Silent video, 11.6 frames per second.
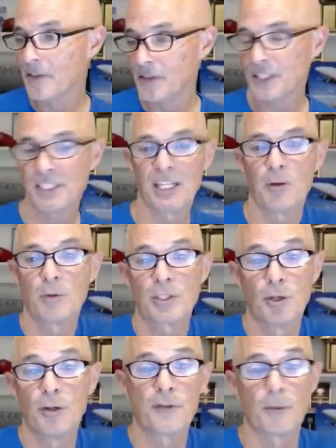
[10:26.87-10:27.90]
this thing was
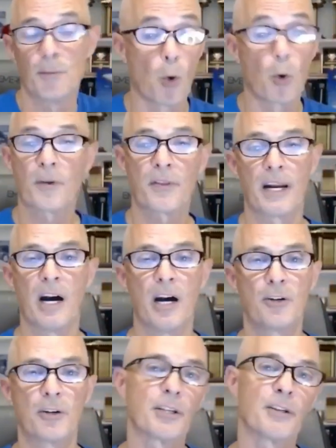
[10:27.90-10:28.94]
good for more than
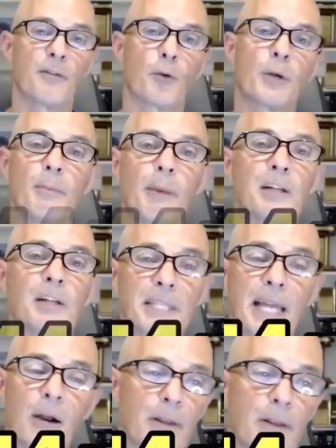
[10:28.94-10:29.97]
140 miles an
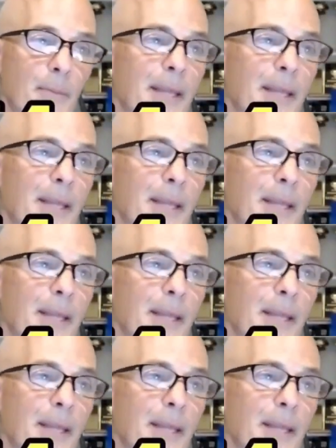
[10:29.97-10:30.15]
hour, and that